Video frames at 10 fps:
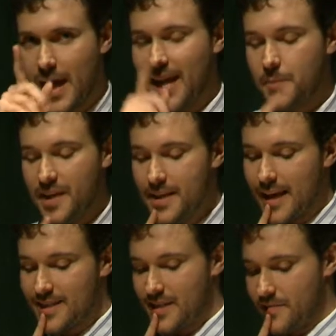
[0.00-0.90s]
And I mean
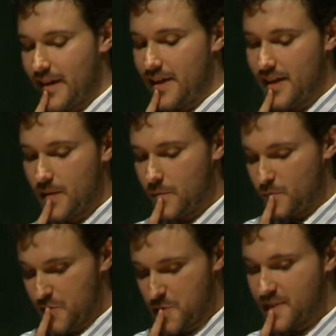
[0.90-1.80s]
that in a very
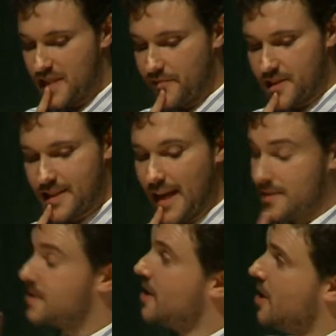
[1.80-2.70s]
specific
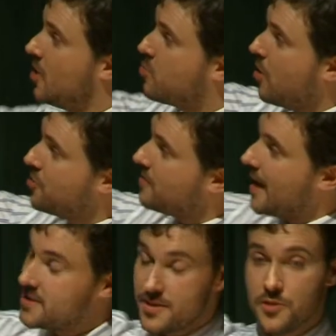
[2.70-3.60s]
sense. What you're
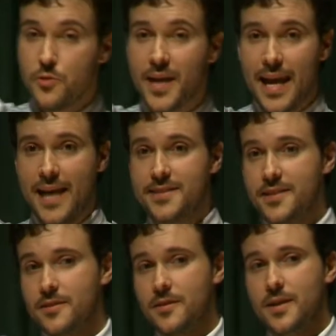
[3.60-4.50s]
actually looking at
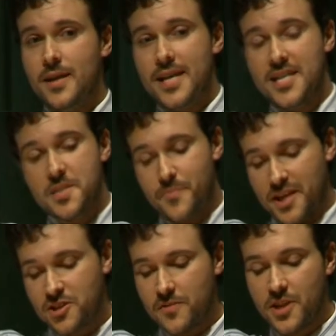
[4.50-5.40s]
here is a
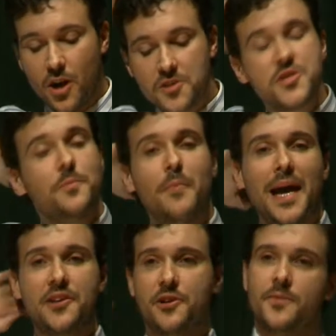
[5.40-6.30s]
picture of the Ursa
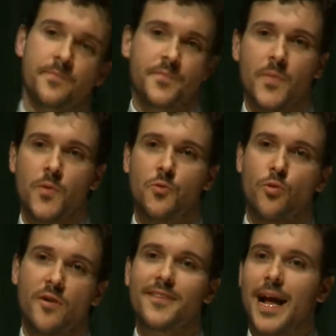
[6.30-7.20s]
Minor
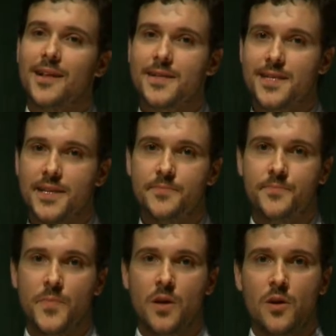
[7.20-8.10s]
dwarf galaxy.
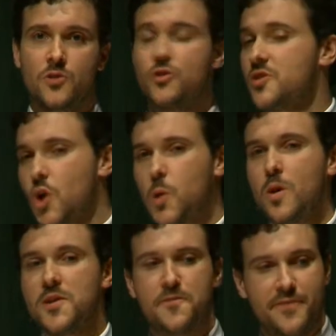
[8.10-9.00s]
So it's not
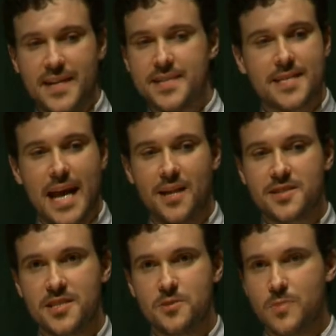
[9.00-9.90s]
one of the faintest
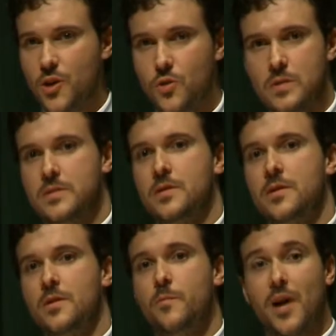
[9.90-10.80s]
galaxies we know,
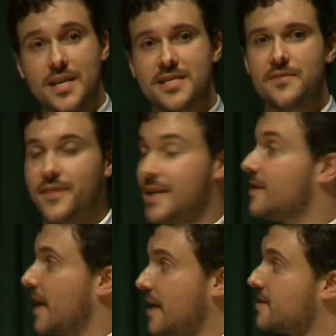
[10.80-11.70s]
but it's a
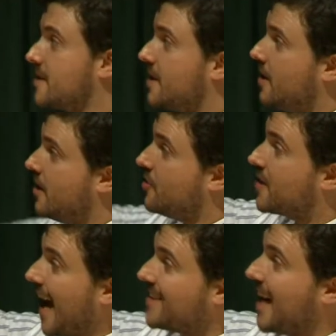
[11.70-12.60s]
faint galaxy. You
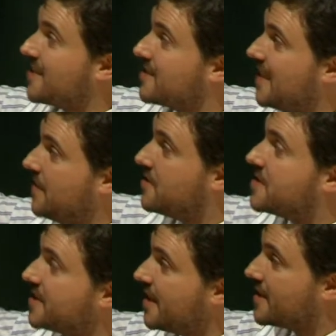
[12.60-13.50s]
can't actually even
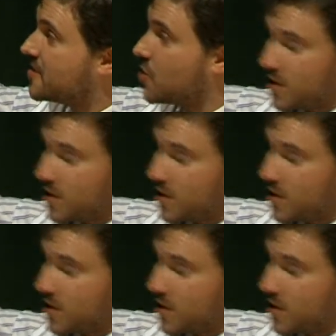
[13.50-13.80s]
see it. It's